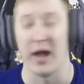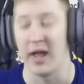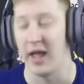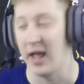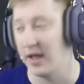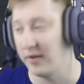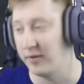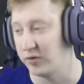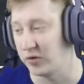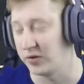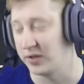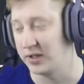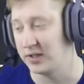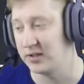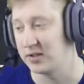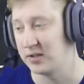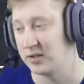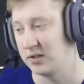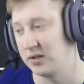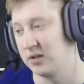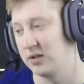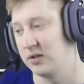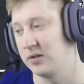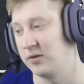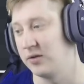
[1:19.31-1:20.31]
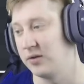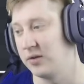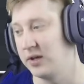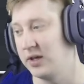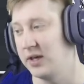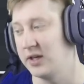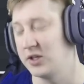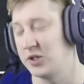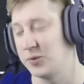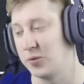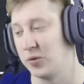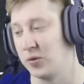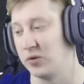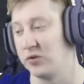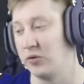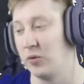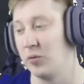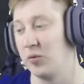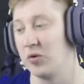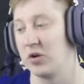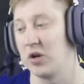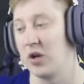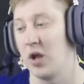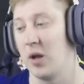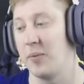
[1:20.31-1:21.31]
I have gone into the E A Sports
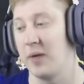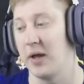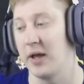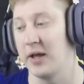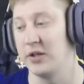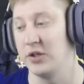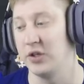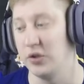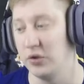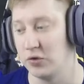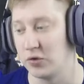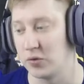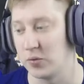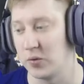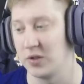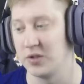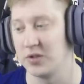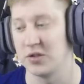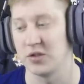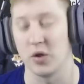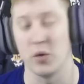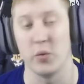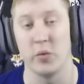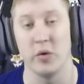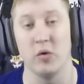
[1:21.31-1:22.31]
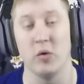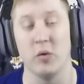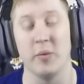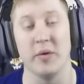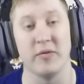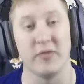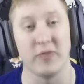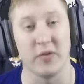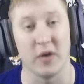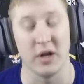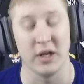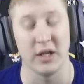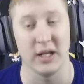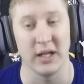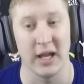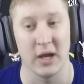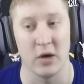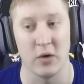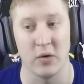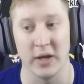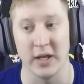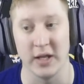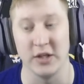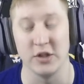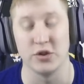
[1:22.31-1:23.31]
Football Club and used one, so we will be finding
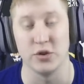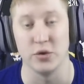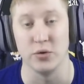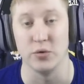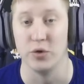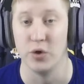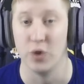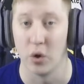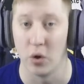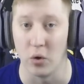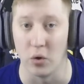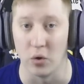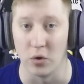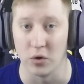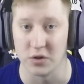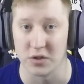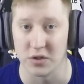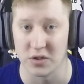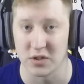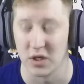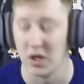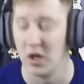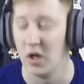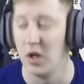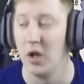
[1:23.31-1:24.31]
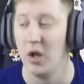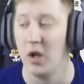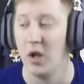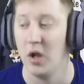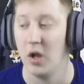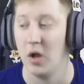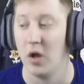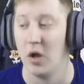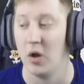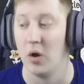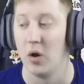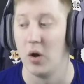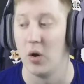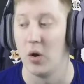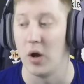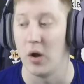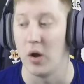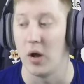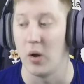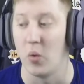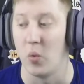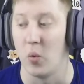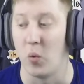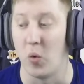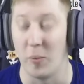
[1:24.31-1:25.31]
out in due course
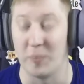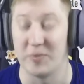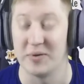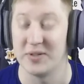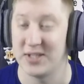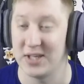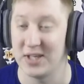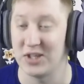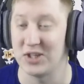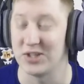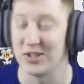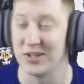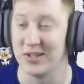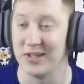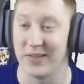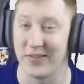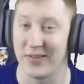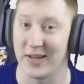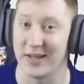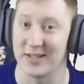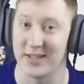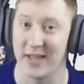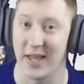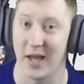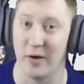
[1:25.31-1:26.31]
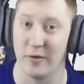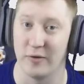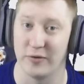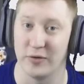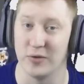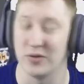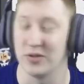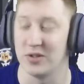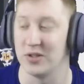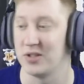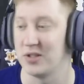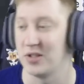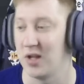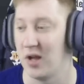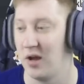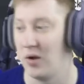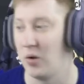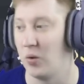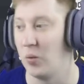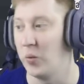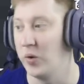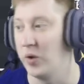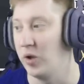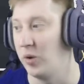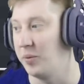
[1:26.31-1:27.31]
what position that Scout Future
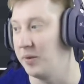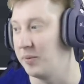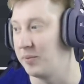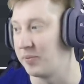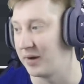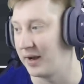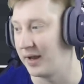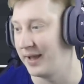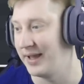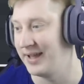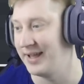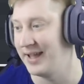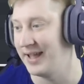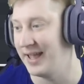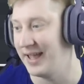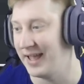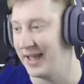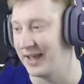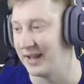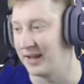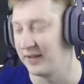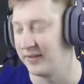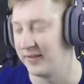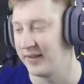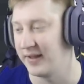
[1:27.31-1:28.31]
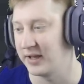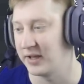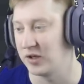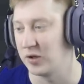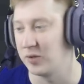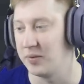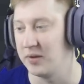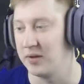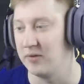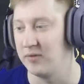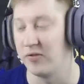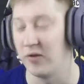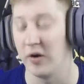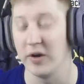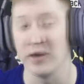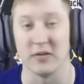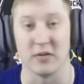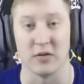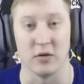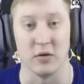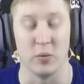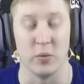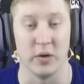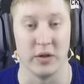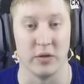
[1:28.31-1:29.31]
Star will be playing in, and that could be
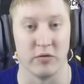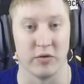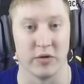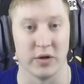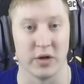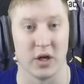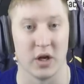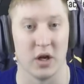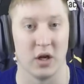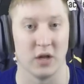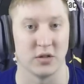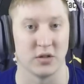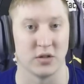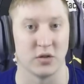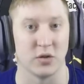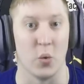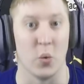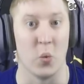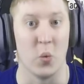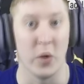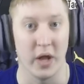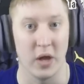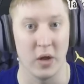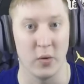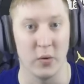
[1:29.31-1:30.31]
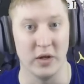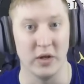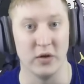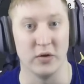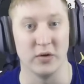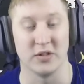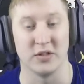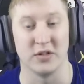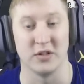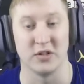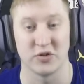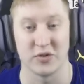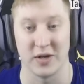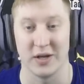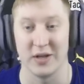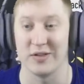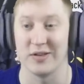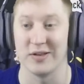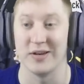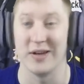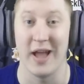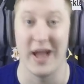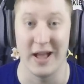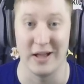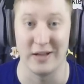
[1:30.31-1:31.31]
vital with regards where we look to
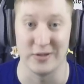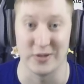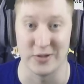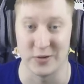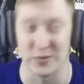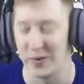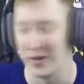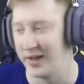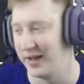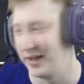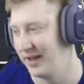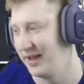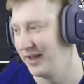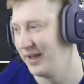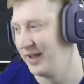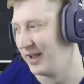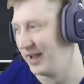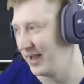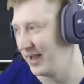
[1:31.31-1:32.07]
strengthen elsewhere